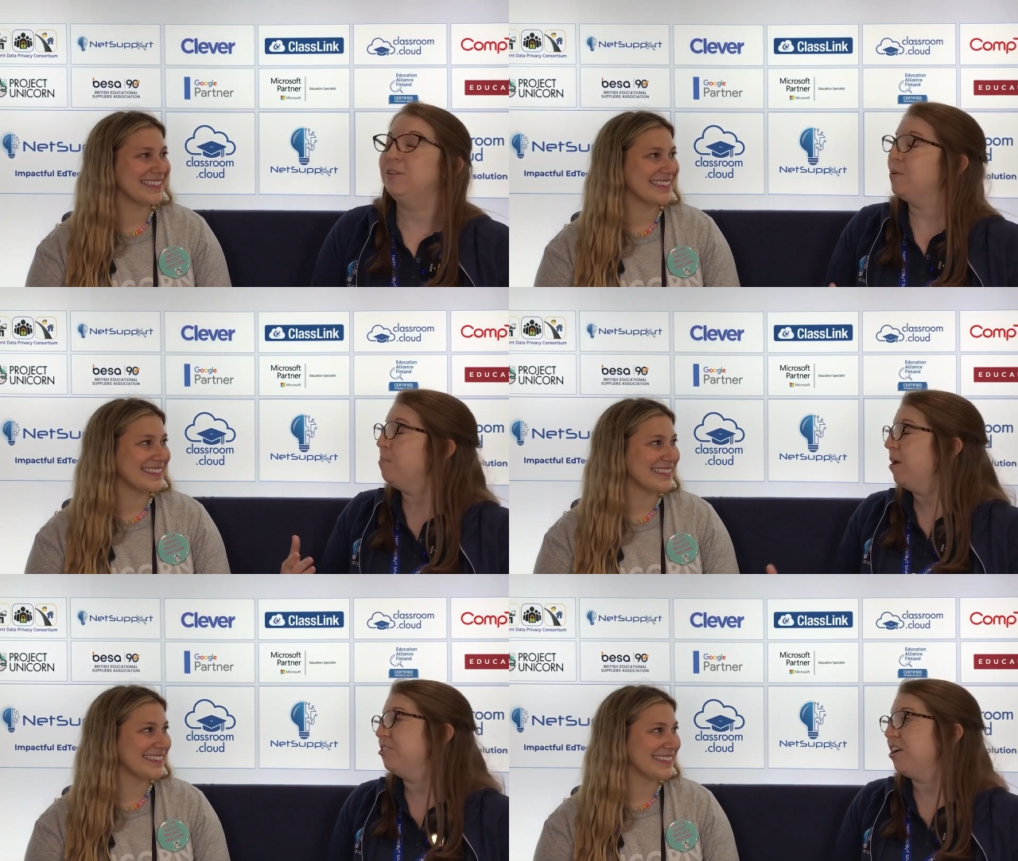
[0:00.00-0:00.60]
Speaker 1: It's
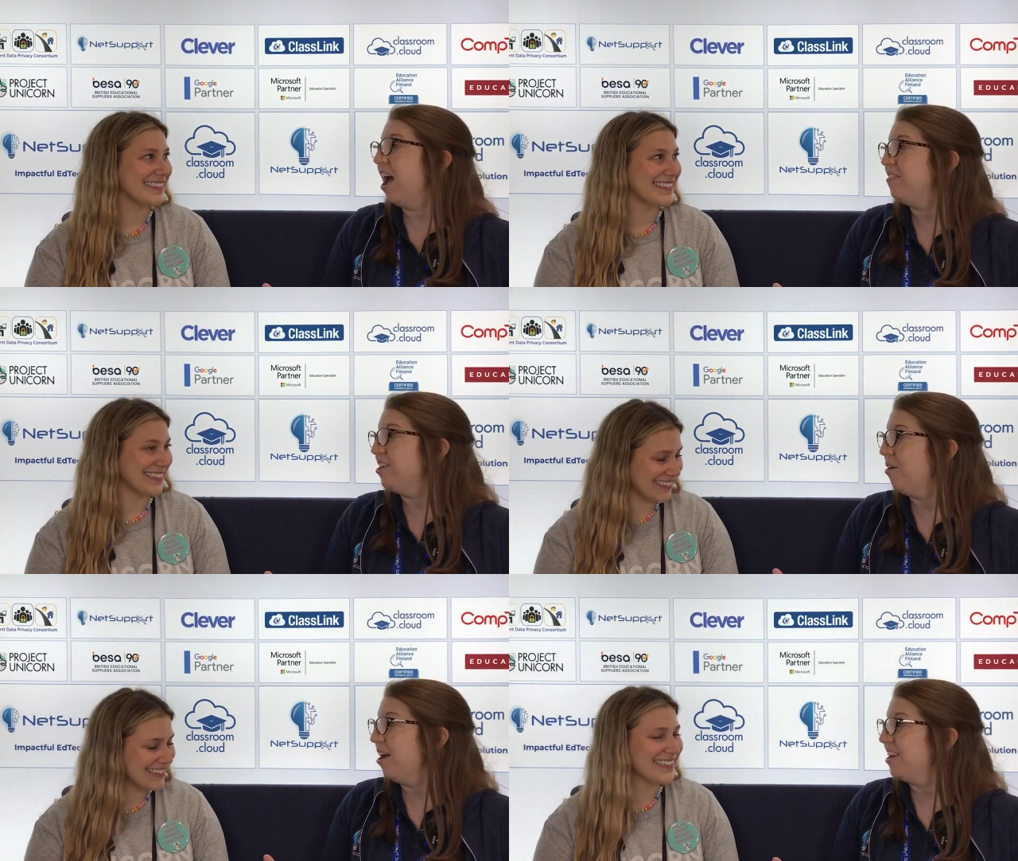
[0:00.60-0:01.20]
been a pleasure
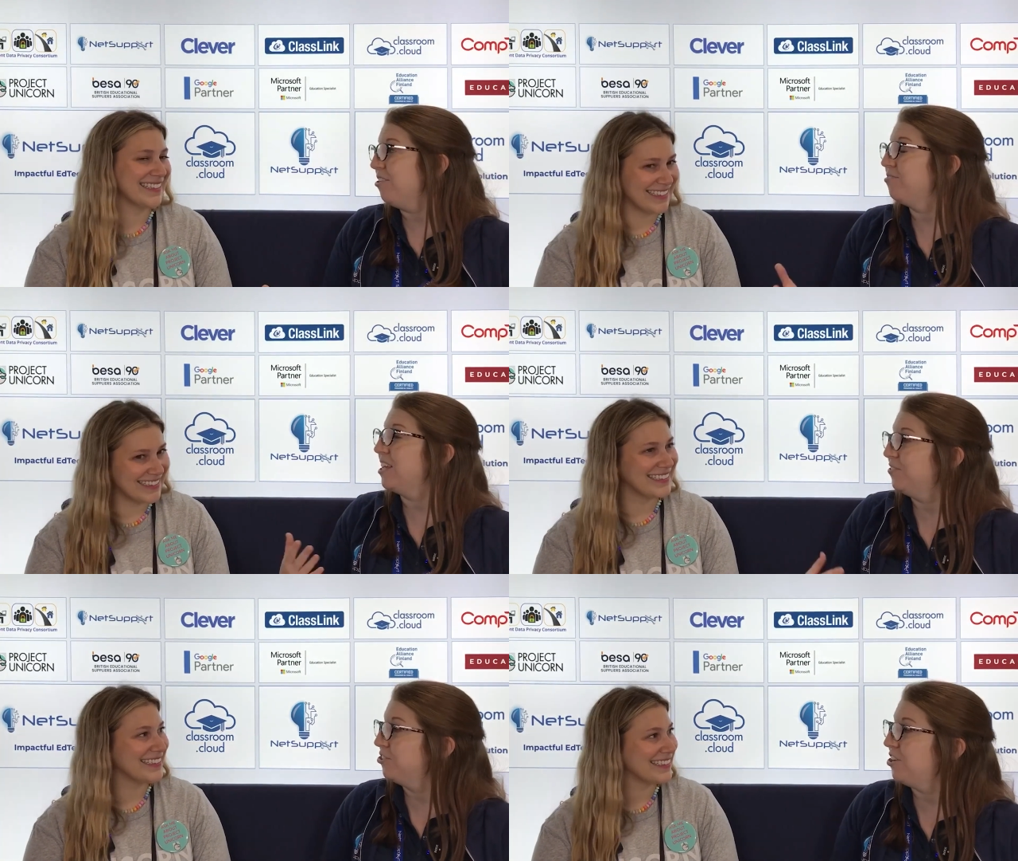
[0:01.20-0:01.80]
having you on here.
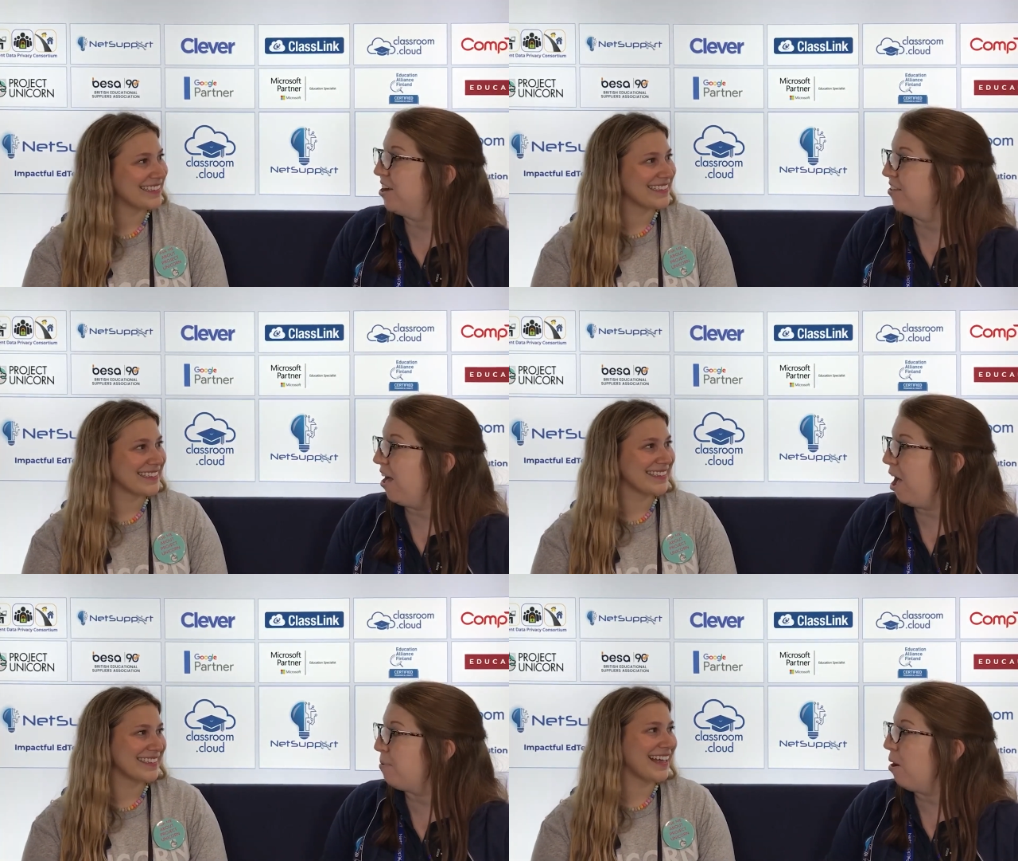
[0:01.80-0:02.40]
Thanks for sharing a
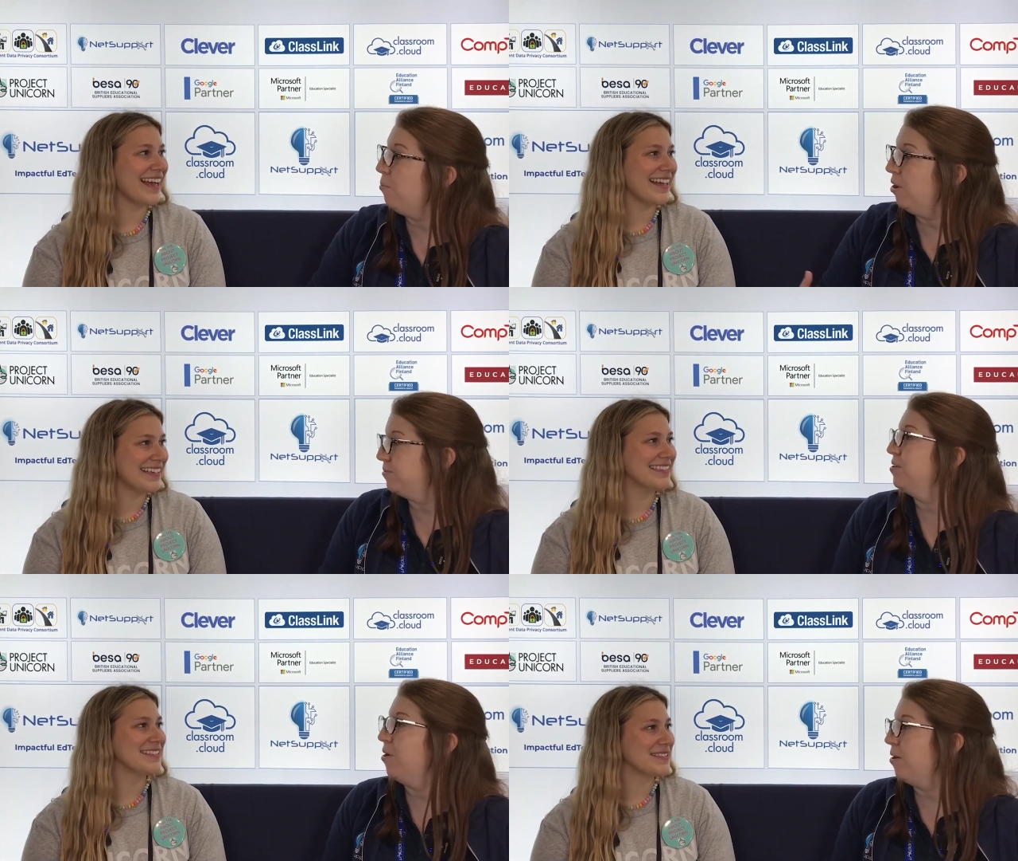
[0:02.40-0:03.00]
lot about
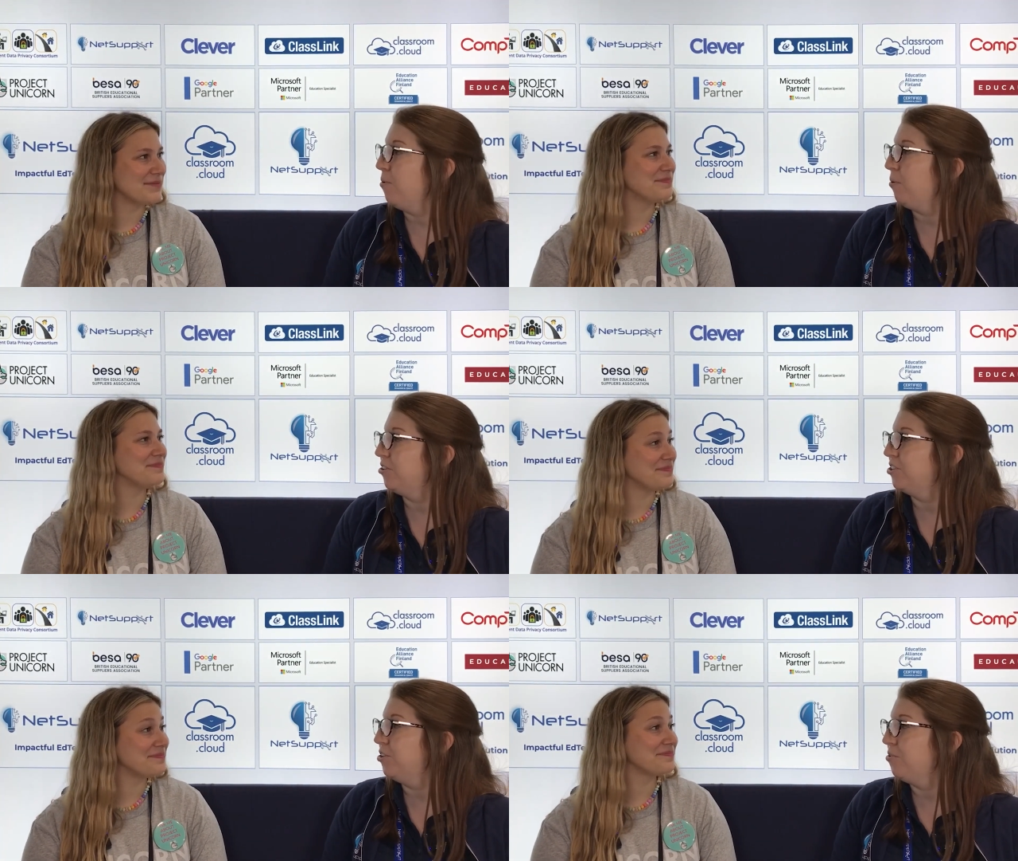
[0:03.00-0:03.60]
what's been going on with
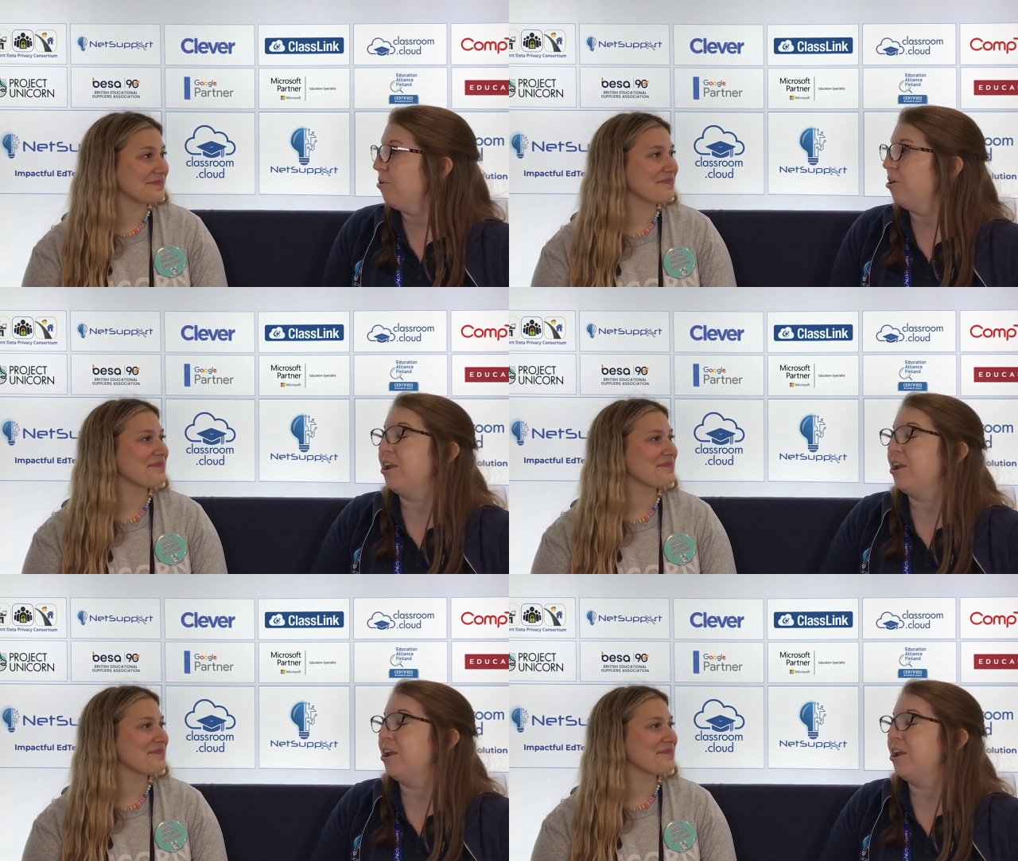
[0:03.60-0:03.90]
Project Unicorn,